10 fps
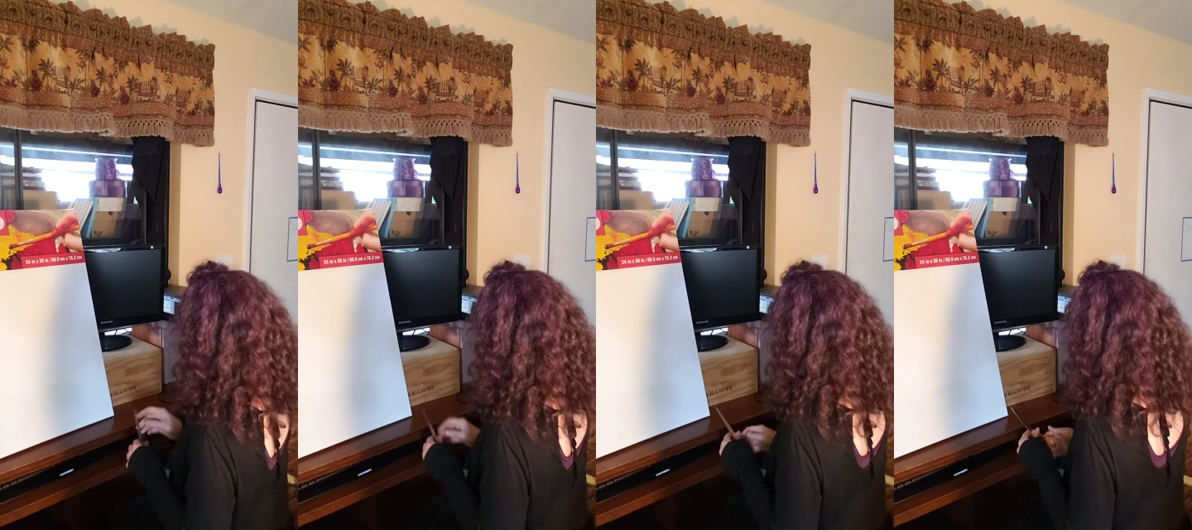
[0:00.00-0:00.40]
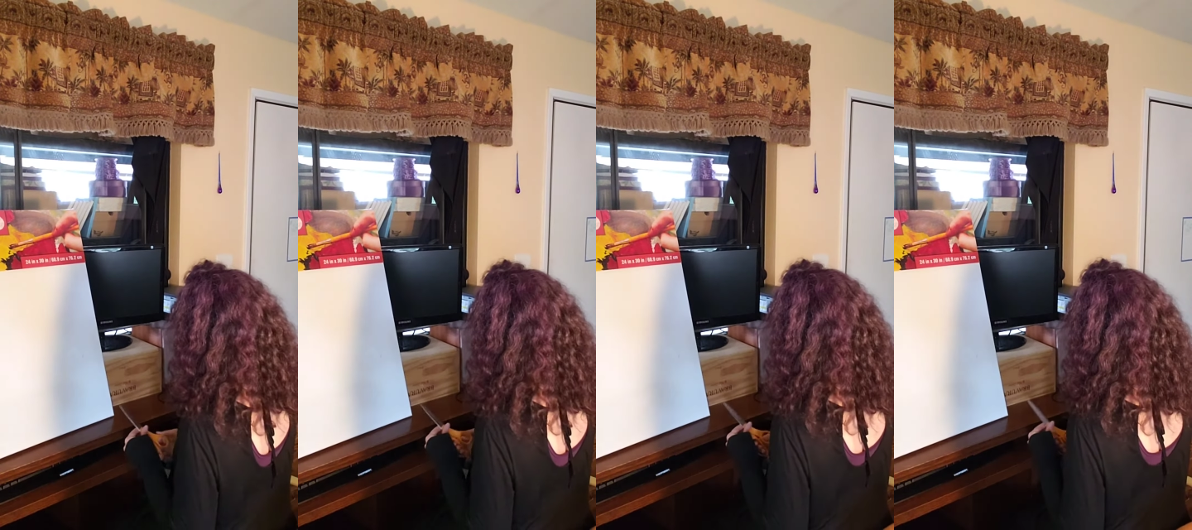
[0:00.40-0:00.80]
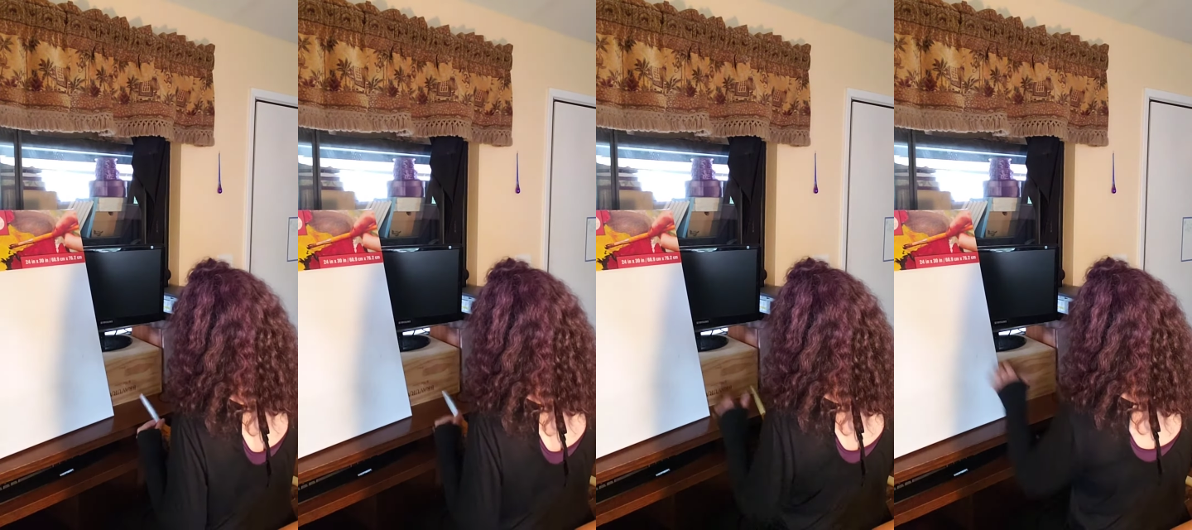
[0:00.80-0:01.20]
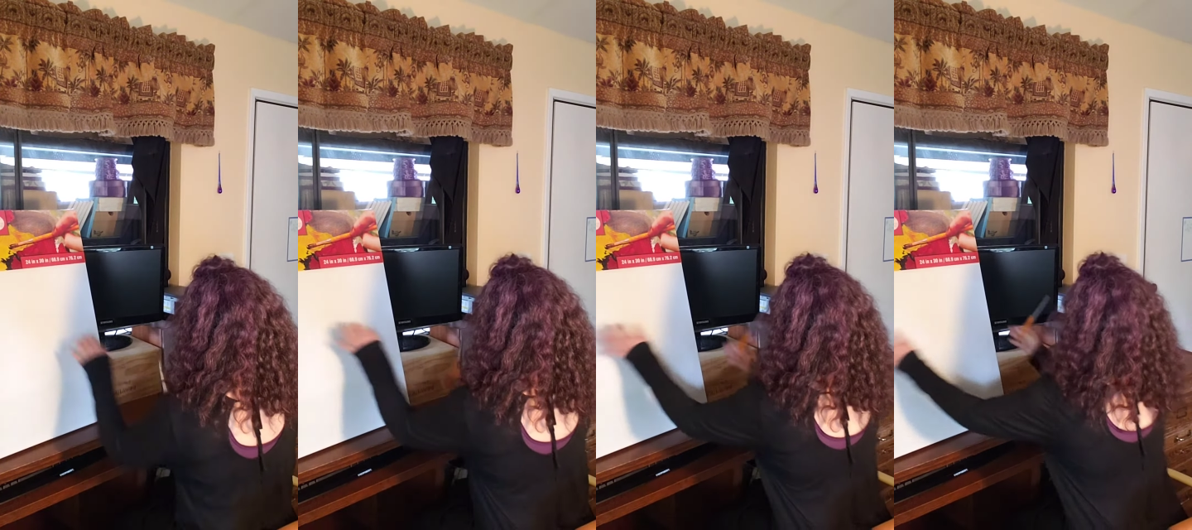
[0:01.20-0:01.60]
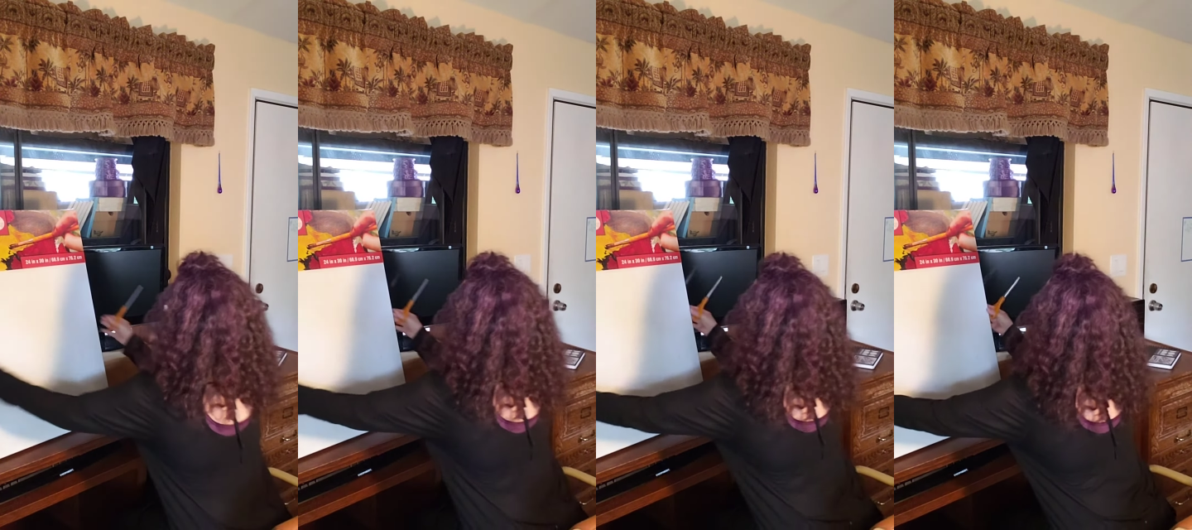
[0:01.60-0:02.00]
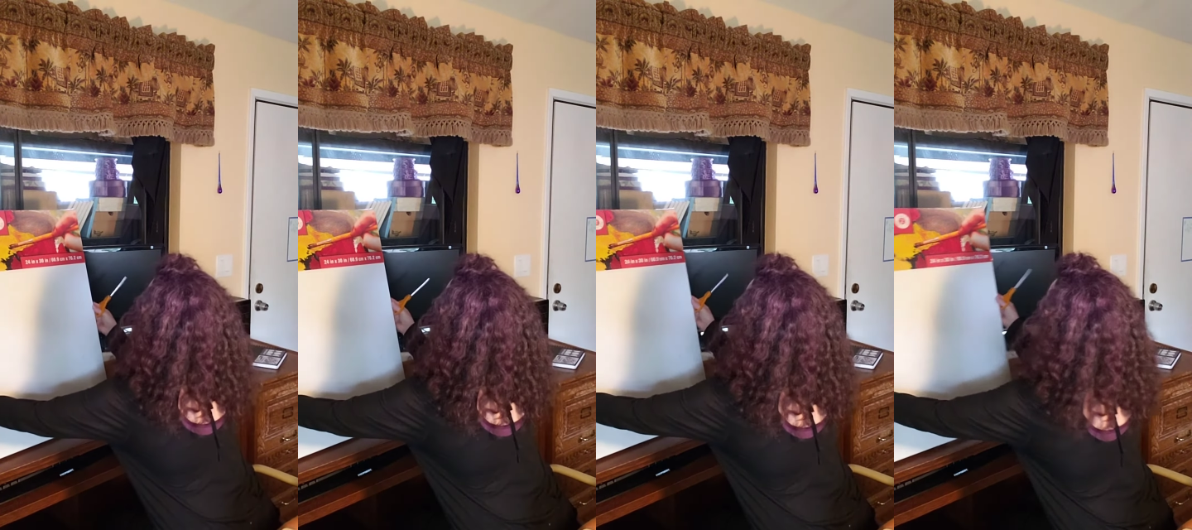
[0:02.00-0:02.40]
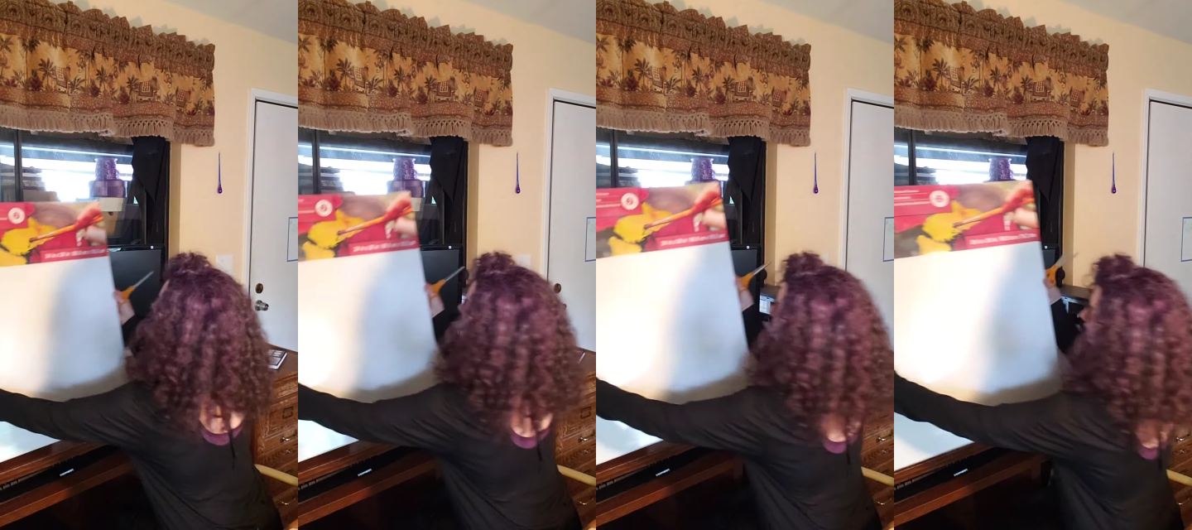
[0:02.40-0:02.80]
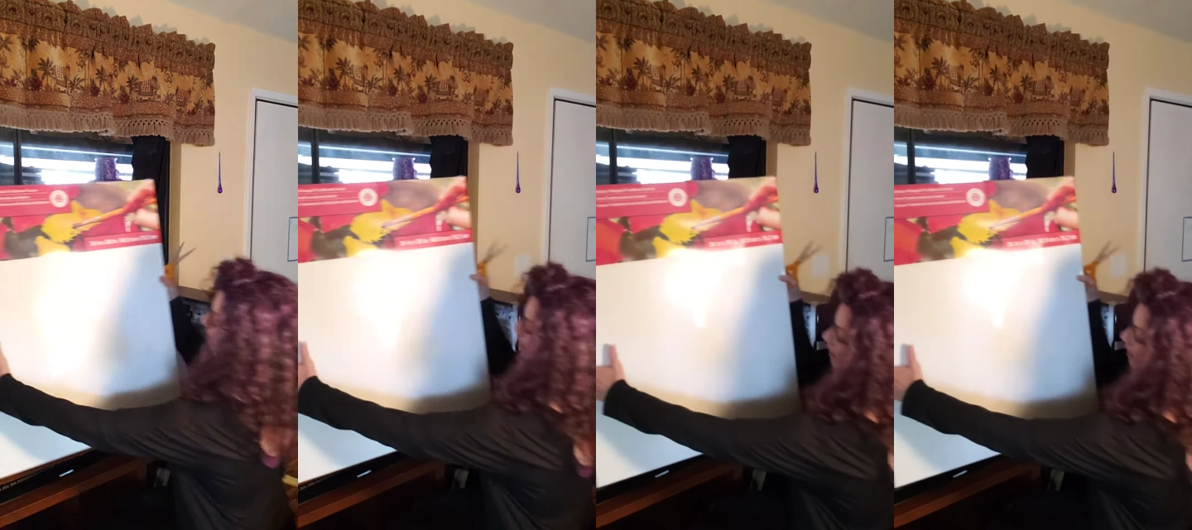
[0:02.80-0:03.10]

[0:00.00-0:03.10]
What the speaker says: (no speaker visible)